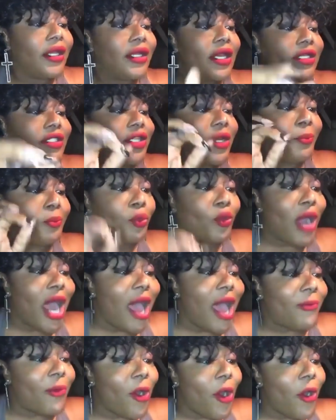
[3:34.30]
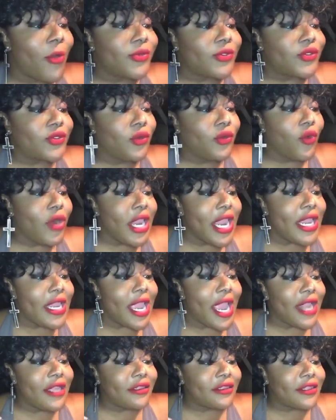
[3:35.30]
to Proverbs 3
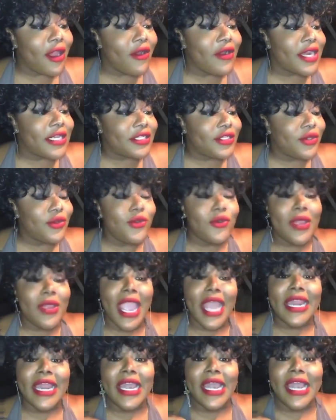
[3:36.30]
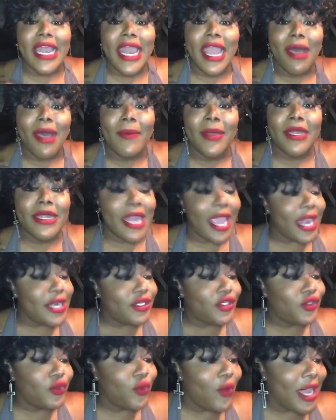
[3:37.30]
and 32 and 11
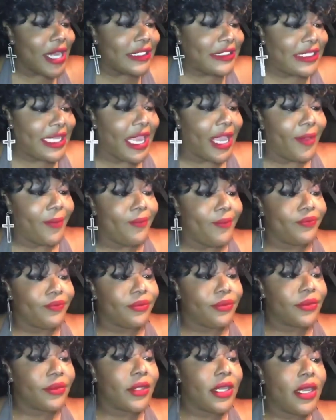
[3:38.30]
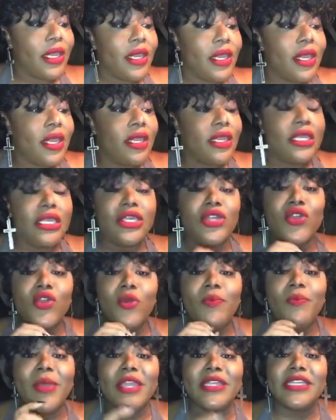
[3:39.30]
and 20.
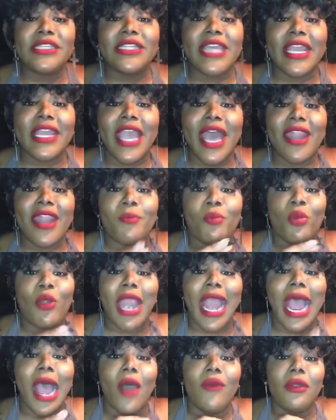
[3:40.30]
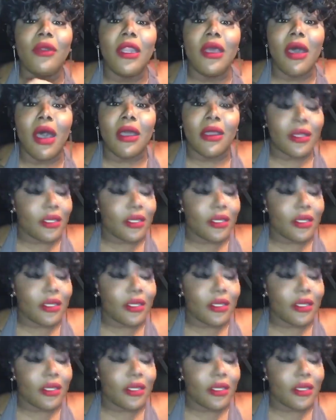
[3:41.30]
You bitches that got a proud look,